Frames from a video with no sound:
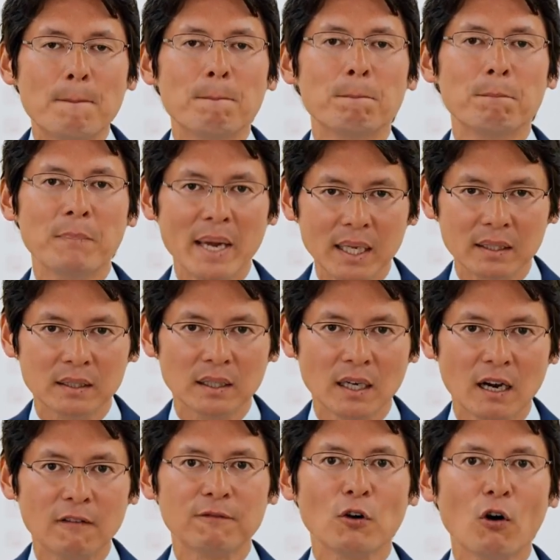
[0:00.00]
men
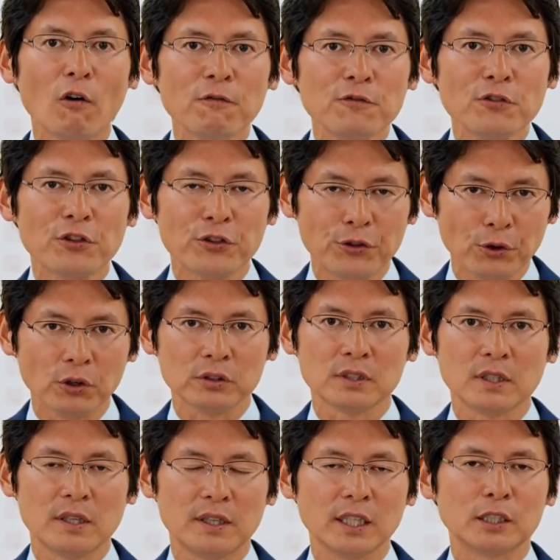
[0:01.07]
have often
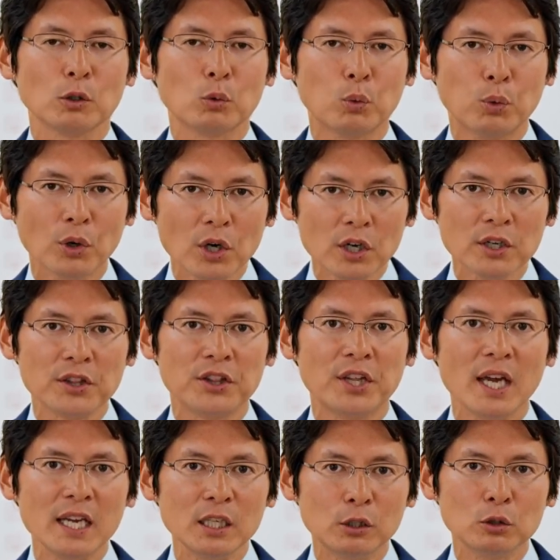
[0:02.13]
thought that the work
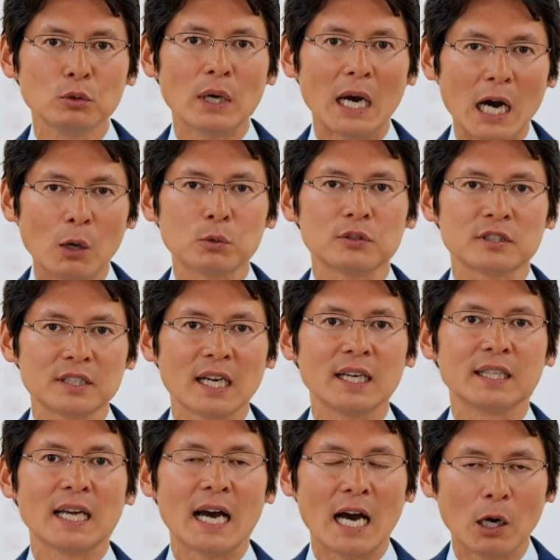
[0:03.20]
they do
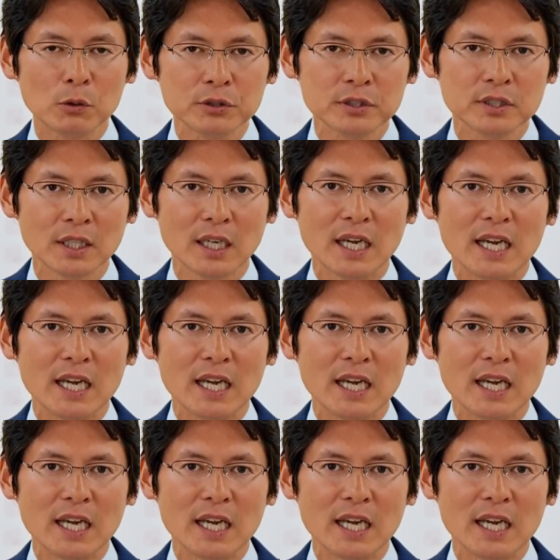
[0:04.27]
outside the house